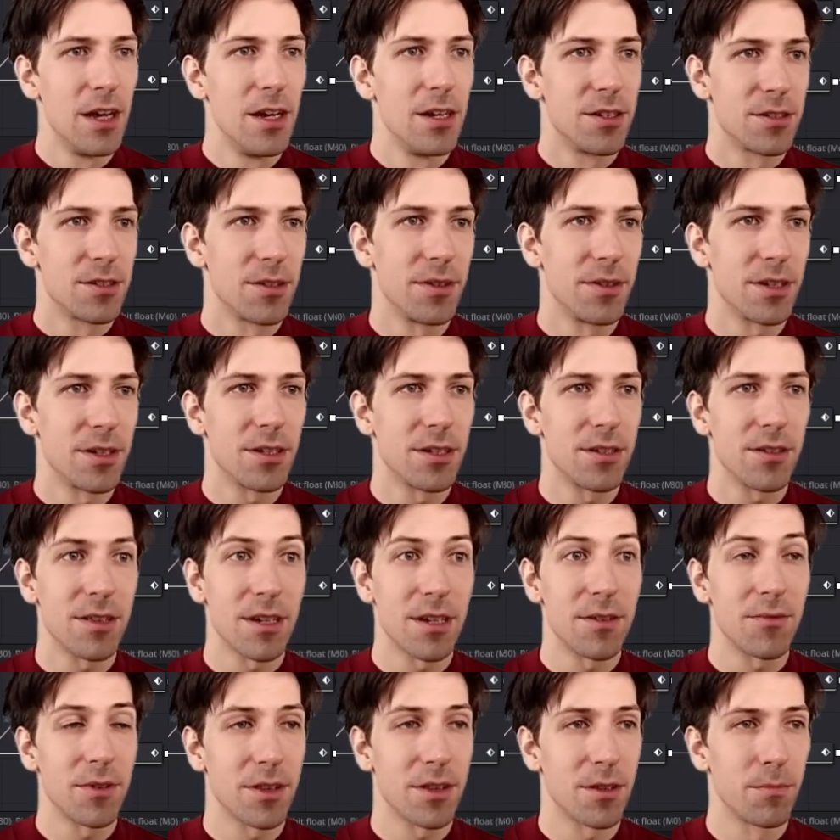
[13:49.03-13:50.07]
So we could do
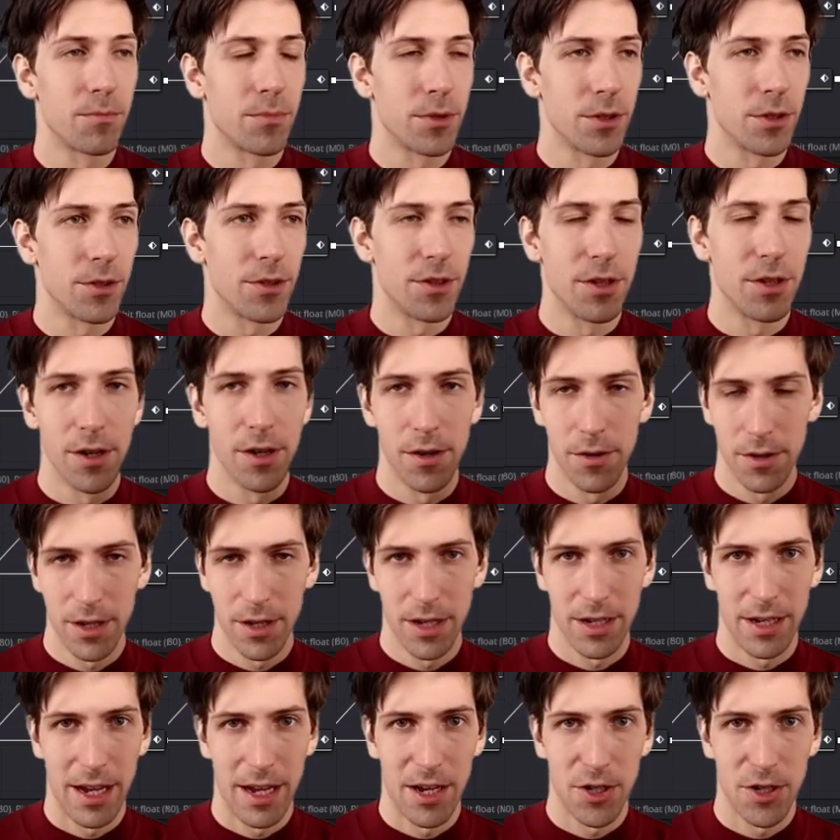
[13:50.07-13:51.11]
that with a blur node
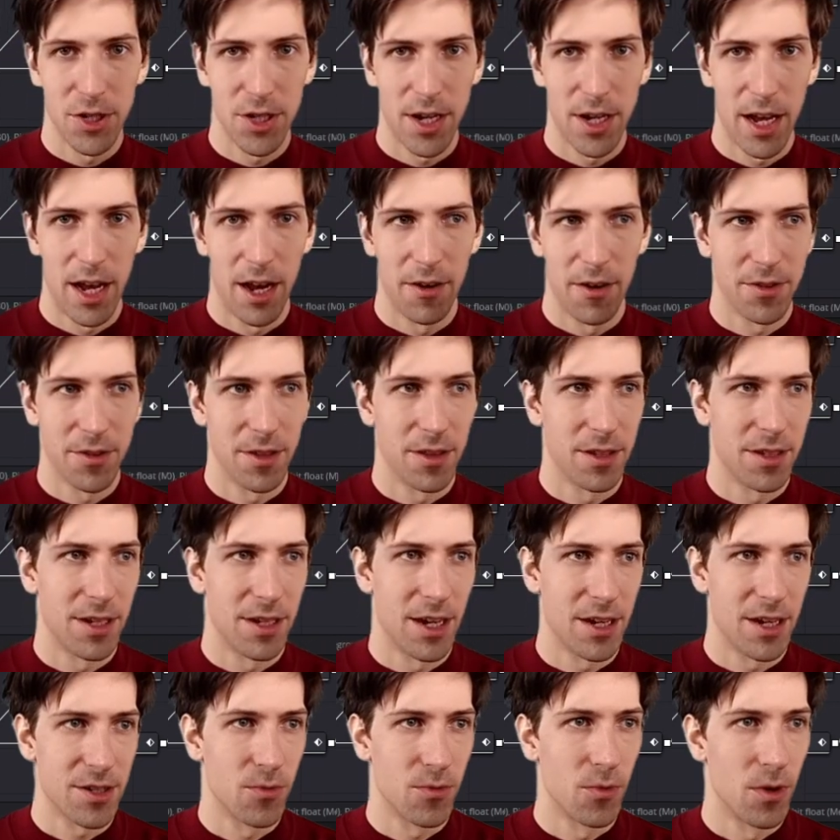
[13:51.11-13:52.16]
attached after the
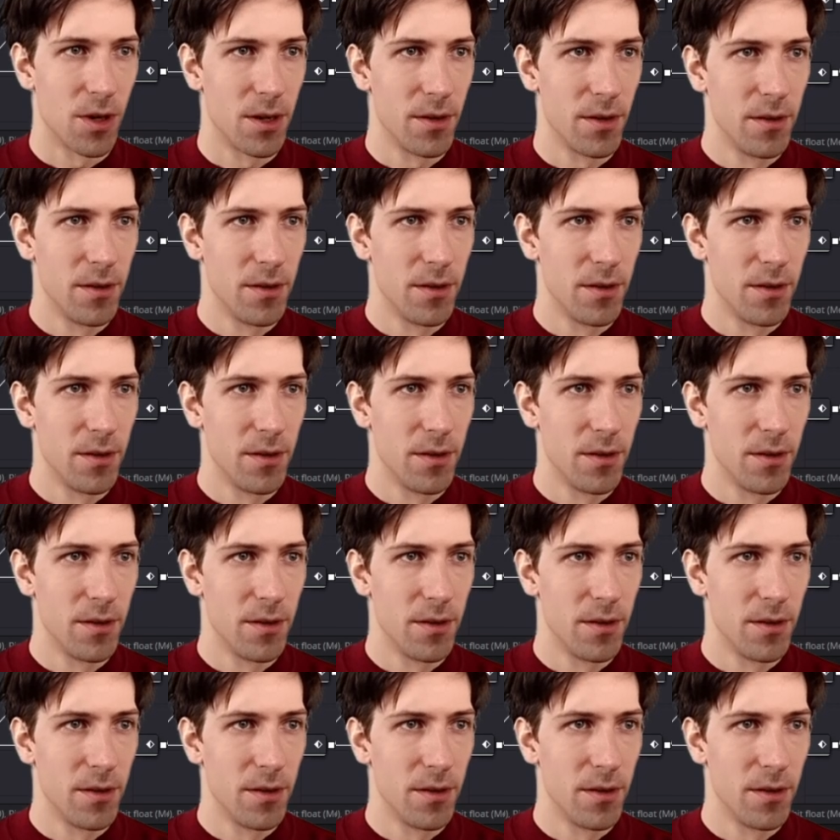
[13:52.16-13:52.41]
text one.